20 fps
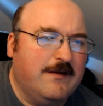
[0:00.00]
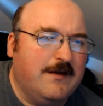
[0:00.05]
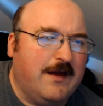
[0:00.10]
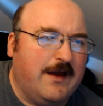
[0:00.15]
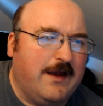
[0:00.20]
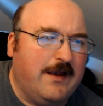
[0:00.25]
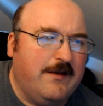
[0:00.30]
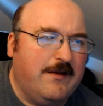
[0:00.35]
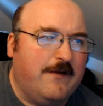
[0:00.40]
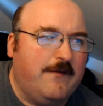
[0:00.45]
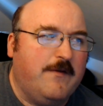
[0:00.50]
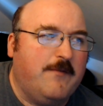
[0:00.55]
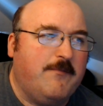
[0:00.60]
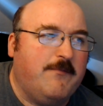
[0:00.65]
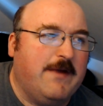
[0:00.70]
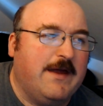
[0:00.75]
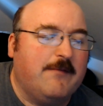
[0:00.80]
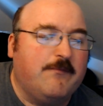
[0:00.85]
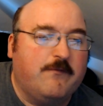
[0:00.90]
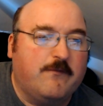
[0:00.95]
on the
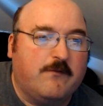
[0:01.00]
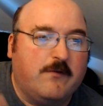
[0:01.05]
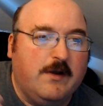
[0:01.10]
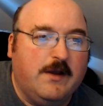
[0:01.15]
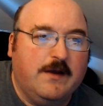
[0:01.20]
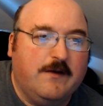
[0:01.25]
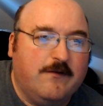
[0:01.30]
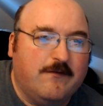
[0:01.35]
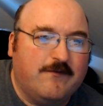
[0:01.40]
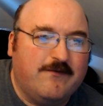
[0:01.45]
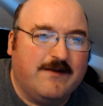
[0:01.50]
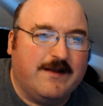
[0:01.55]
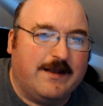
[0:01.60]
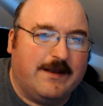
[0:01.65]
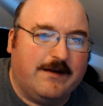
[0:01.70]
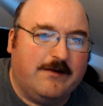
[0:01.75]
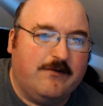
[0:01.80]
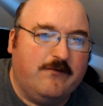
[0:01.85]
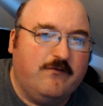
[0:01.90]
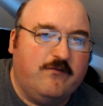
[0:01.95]
map screen, it doesn't
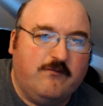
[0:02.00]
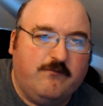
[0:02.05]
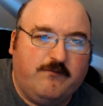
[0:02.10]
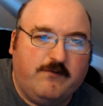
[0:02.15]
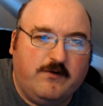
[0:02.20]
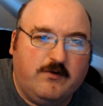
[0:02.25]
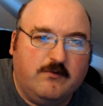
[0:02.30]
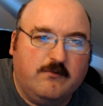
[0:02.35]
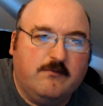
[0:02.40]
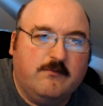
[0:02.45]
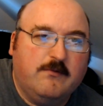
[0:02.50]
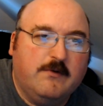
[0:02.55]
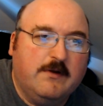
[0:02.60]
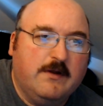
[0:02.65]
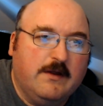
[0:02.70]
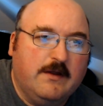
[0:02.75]
allow you to view